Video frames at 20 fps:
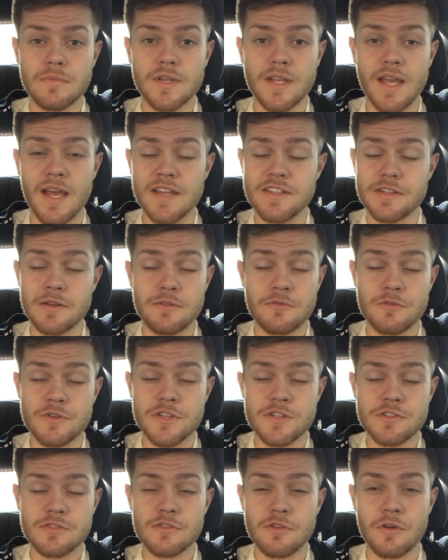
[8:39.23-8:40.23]
guys,
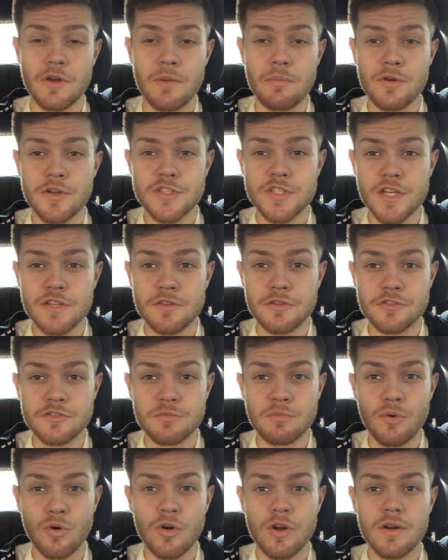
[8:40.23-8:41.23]
we appreciate the
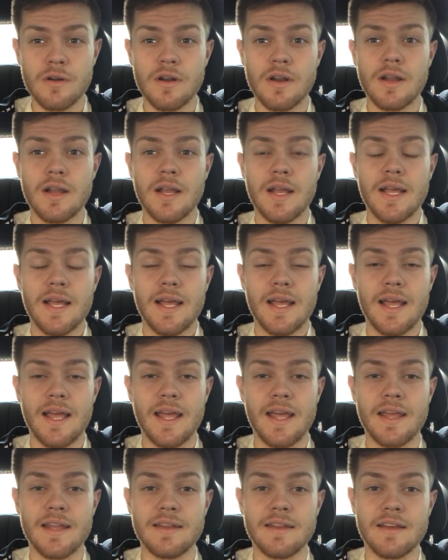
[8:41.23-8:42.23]
support,
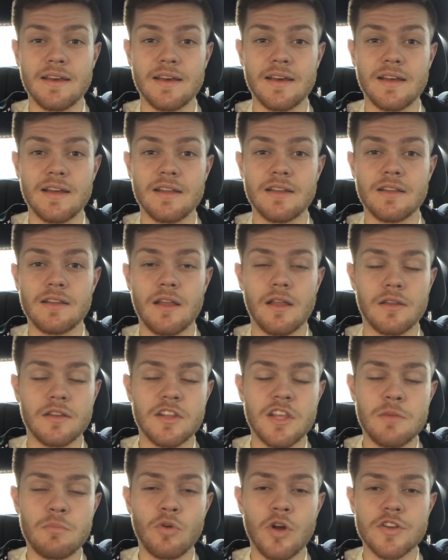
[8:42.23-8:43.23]
and
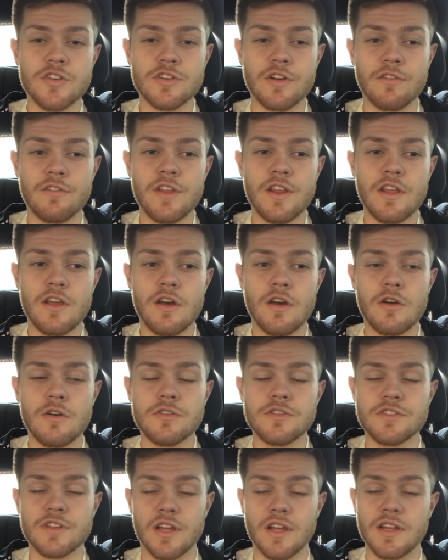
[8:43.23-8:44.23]
keep watching our
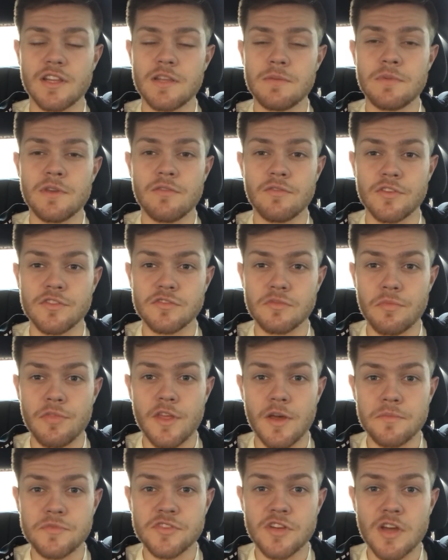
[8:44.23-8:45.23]
videos, keep giving us some
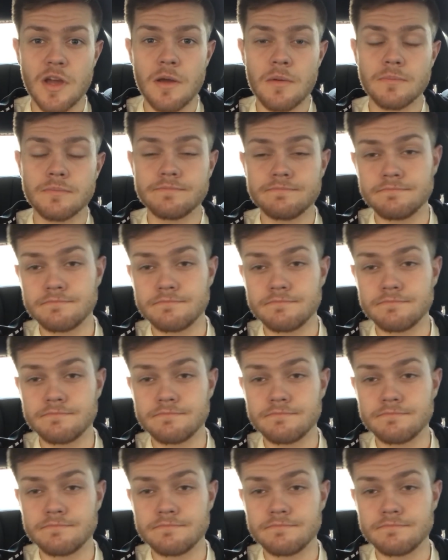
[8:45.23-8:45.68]
thumbs up.